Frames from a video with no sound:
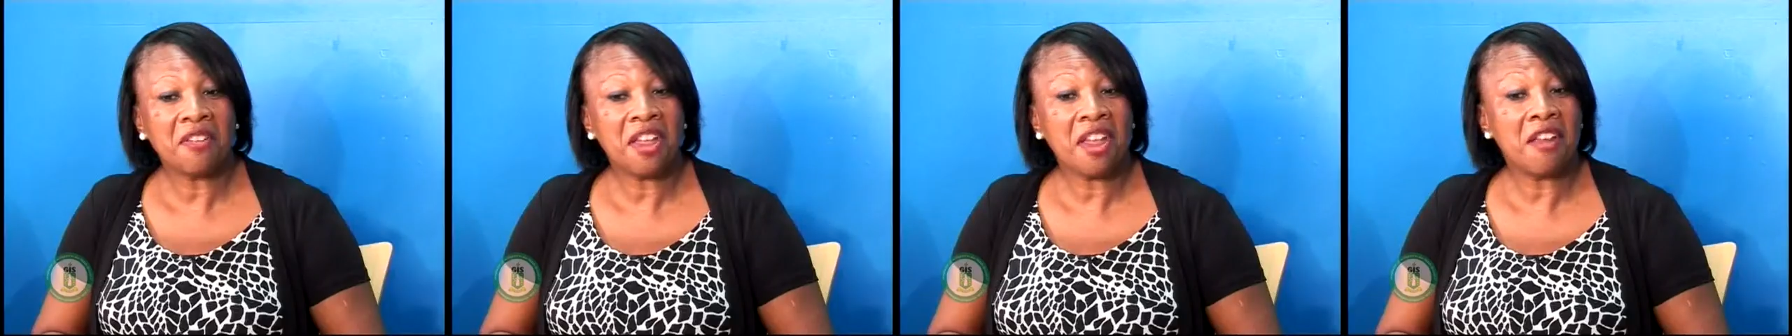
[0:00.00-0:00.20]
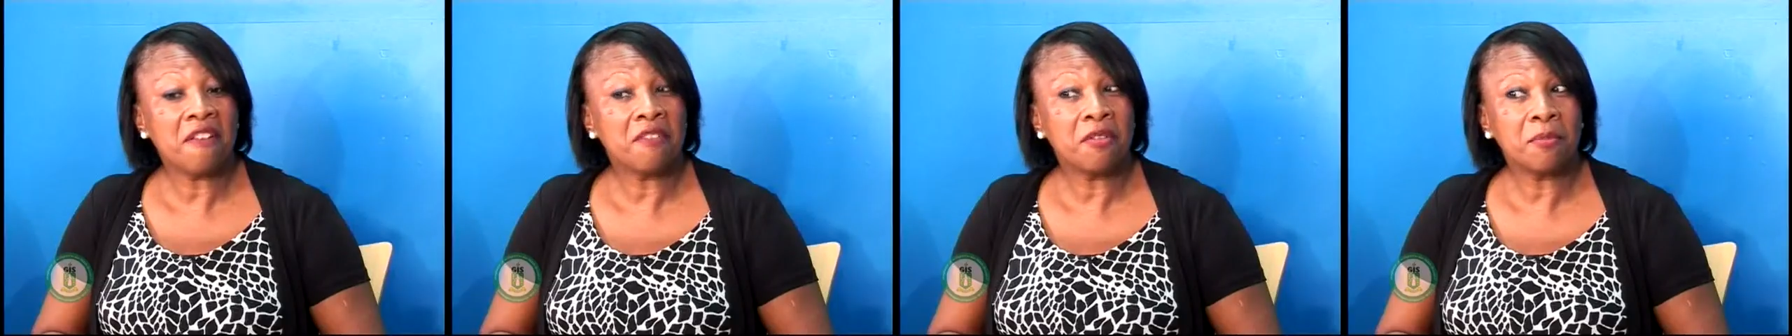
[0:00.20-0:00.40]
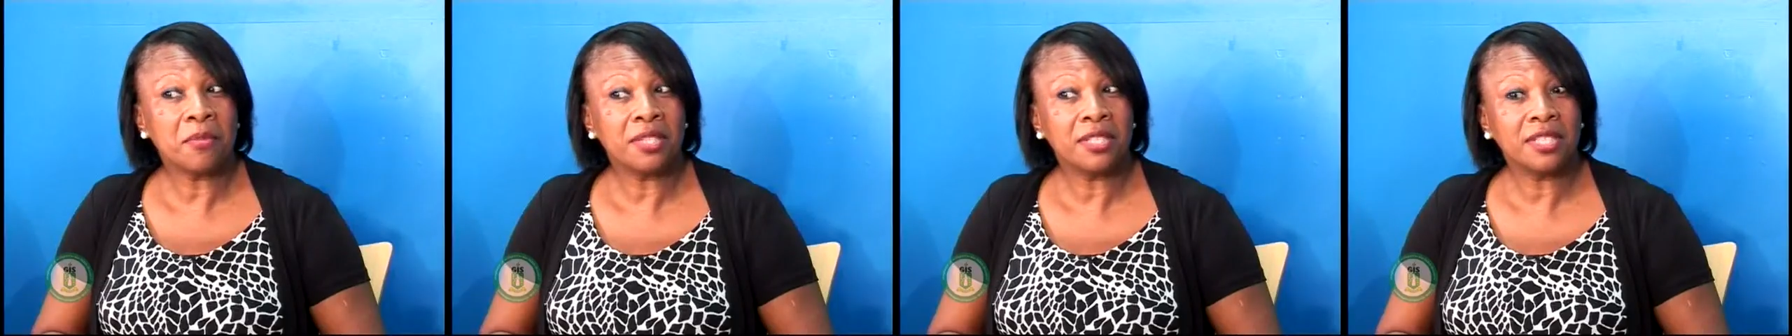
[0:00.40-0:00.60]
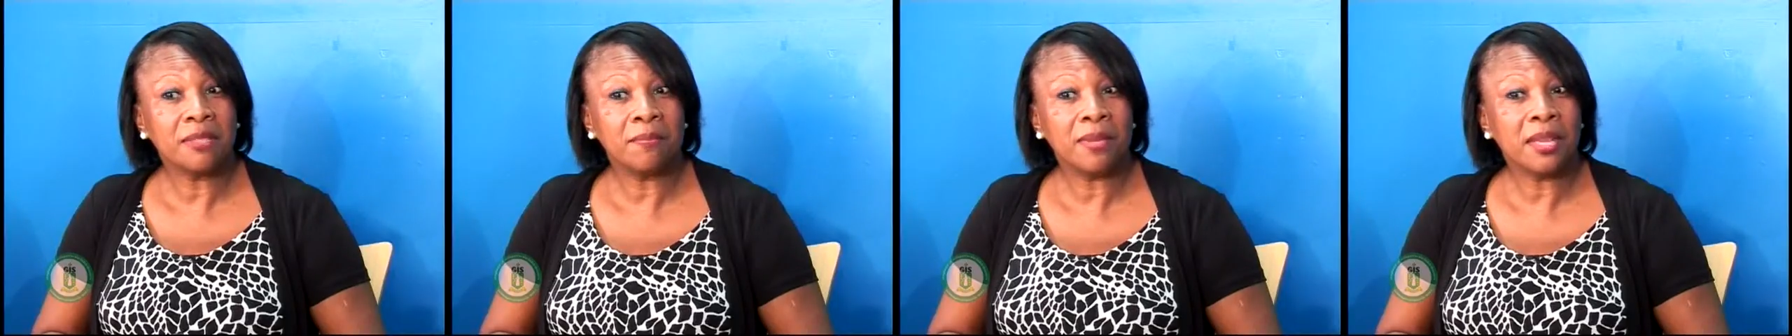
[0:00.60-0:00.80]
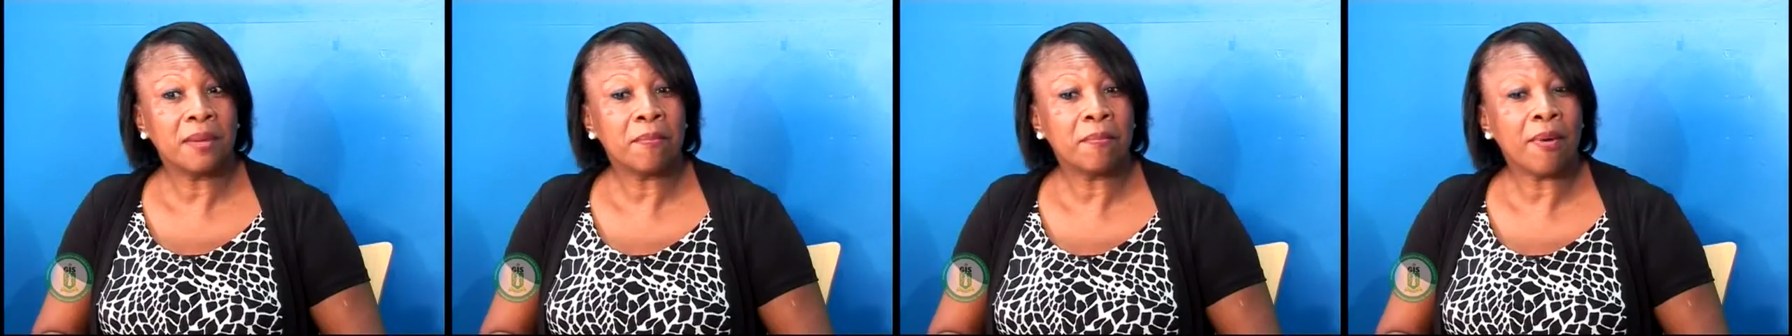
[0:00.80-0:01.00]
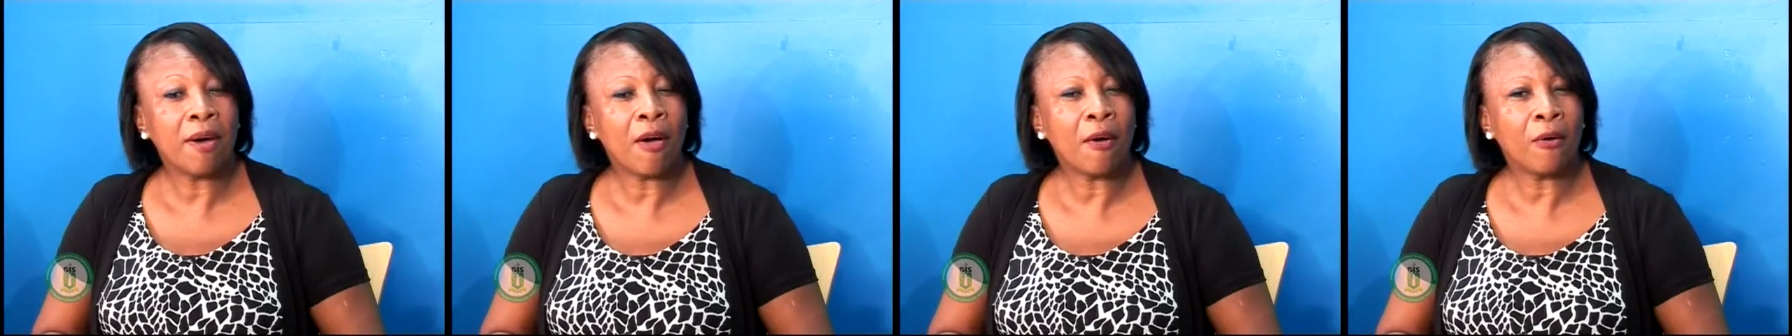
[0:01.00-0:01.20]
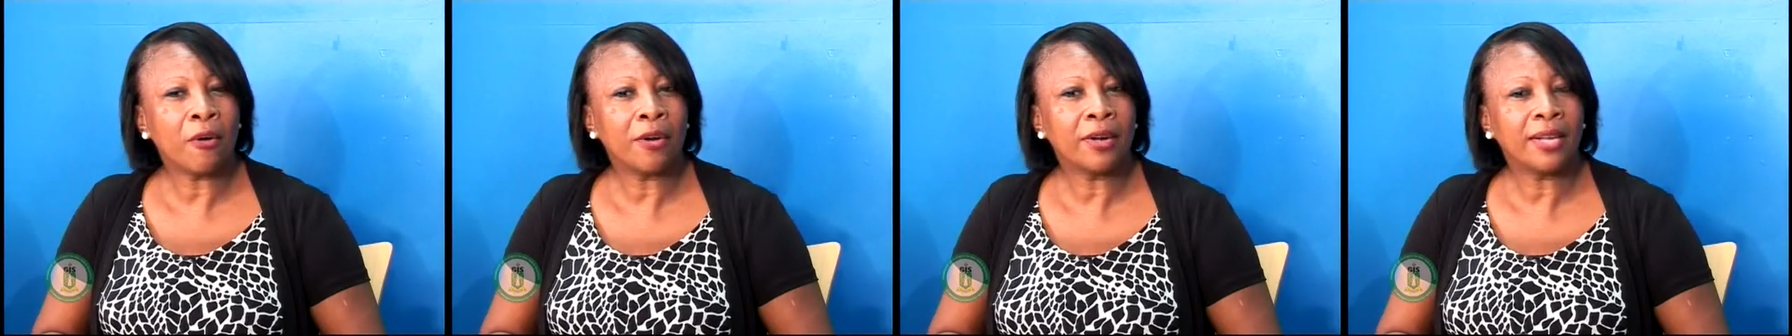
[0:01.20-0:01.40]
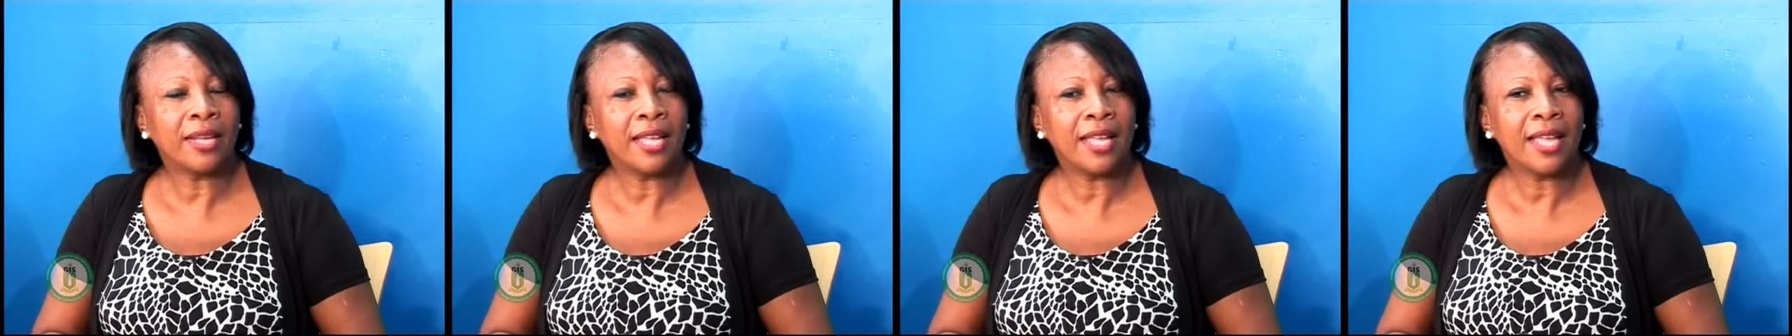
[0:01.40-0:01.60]
everyone to be
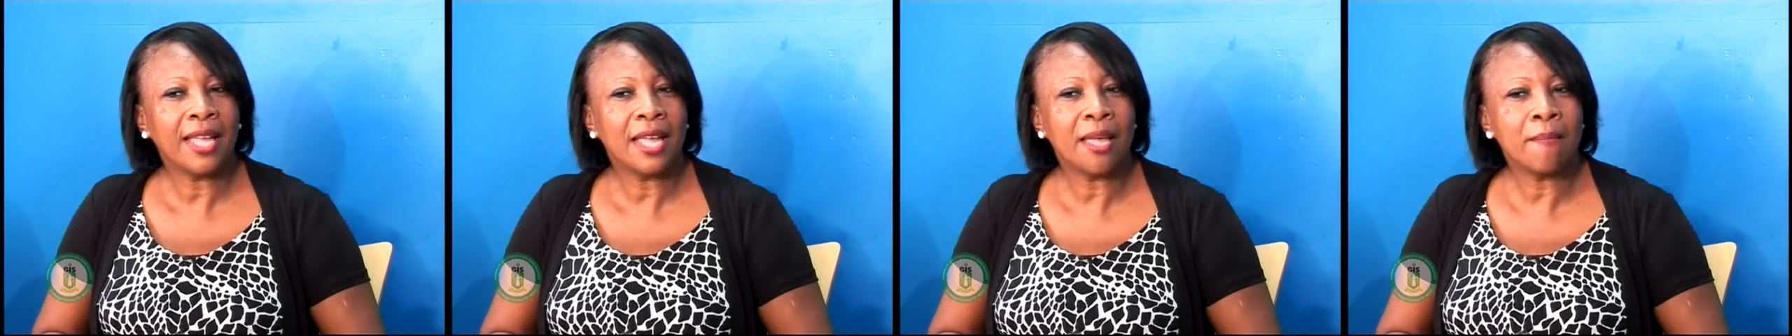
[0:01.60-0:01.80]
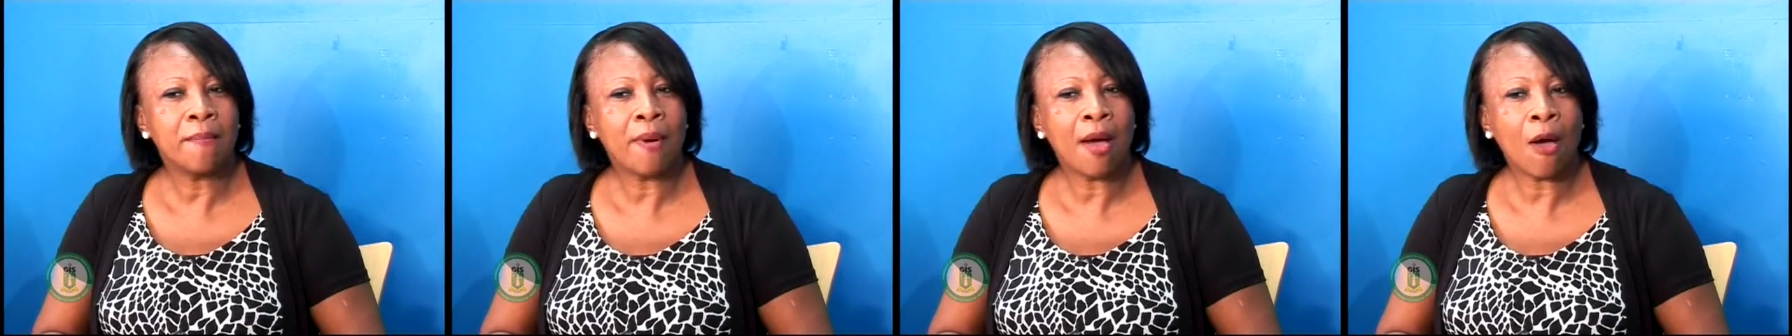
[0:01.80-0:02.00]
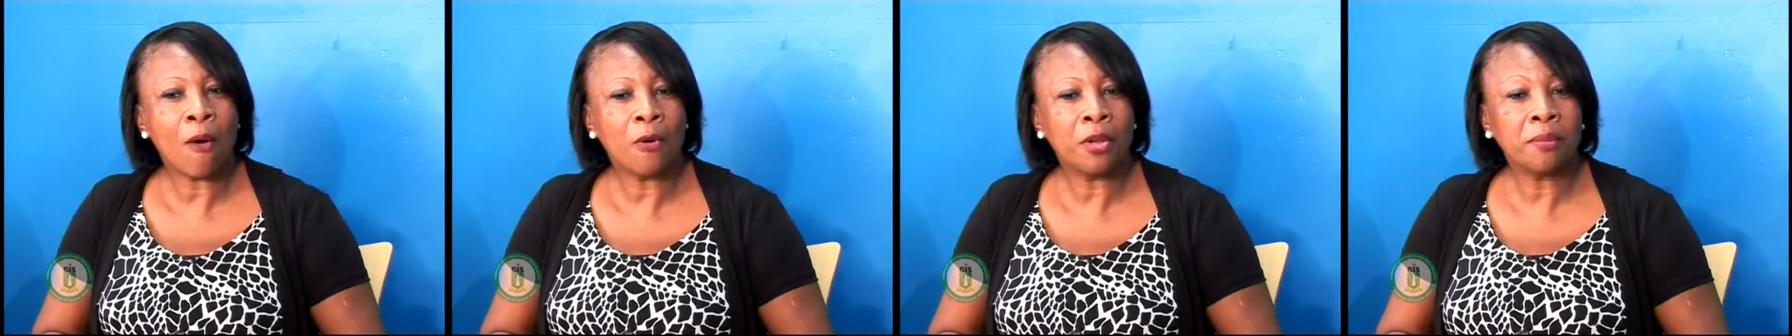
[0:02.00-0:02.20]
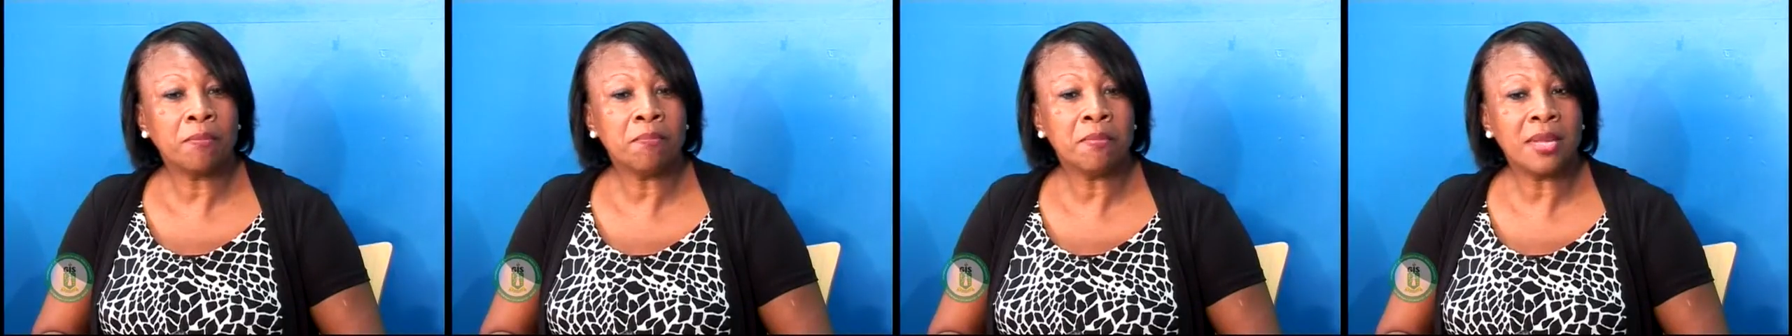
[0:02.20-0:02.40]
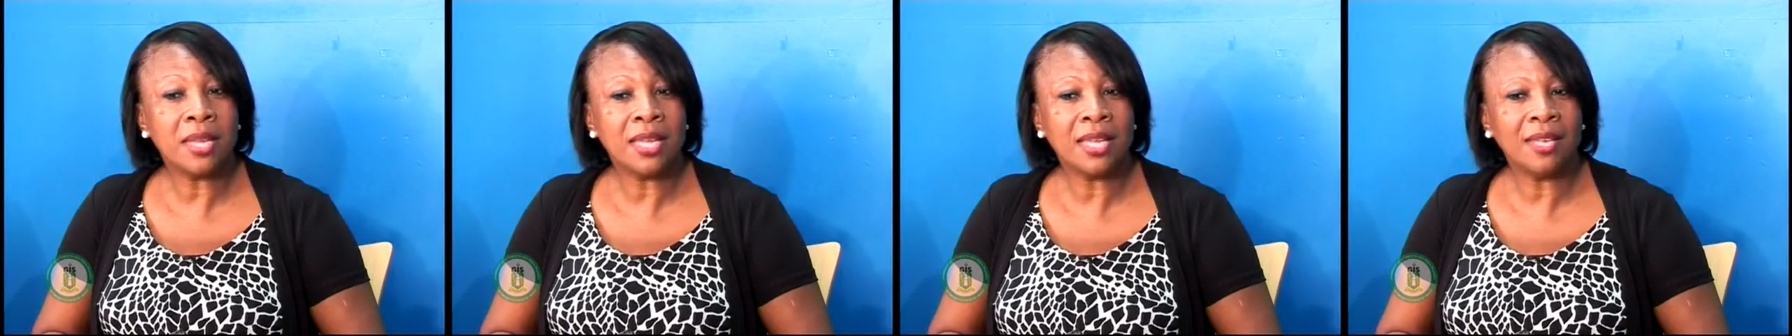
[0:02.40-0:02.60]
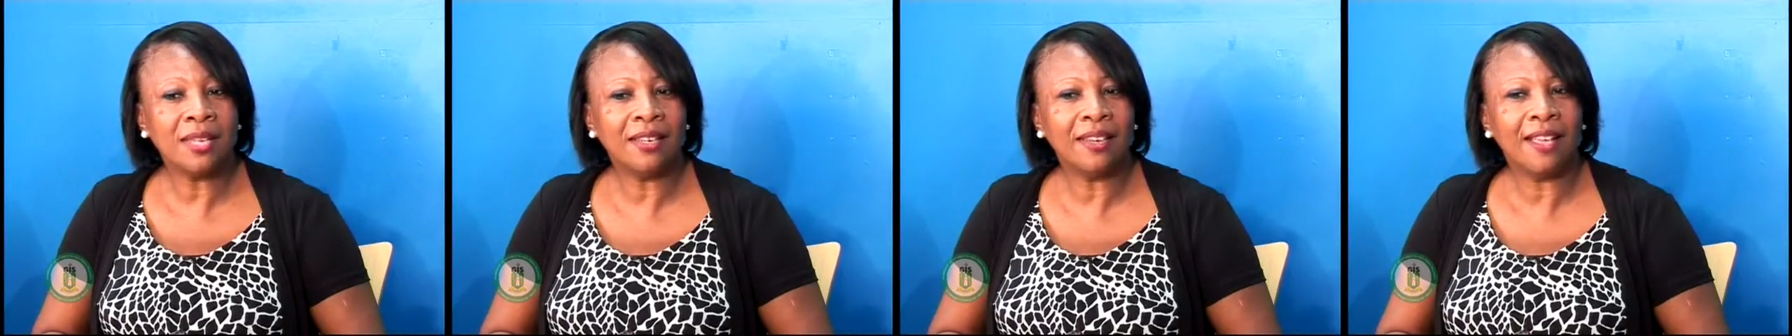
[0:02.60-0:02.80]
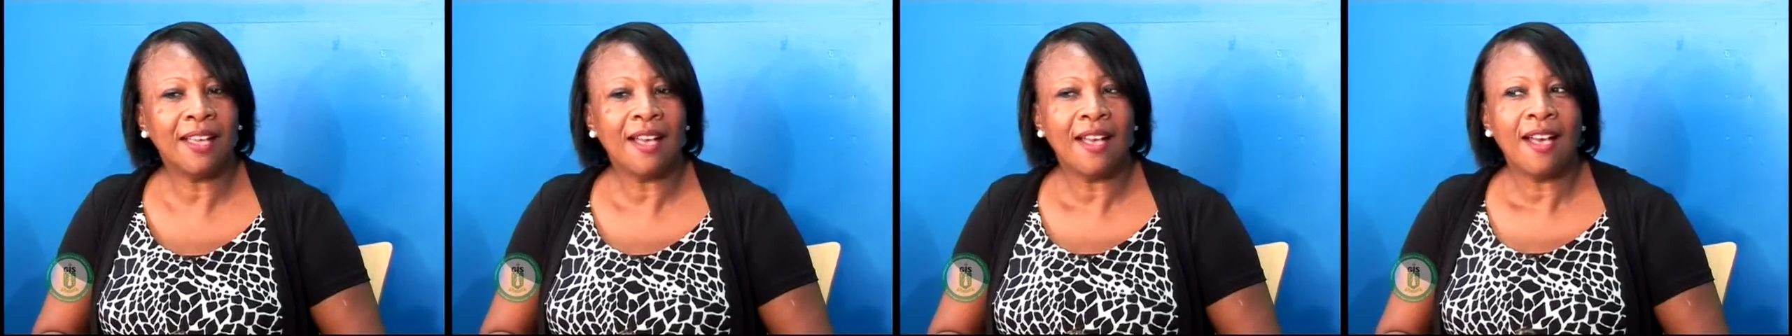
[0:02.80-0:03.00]
empowered. Empowered means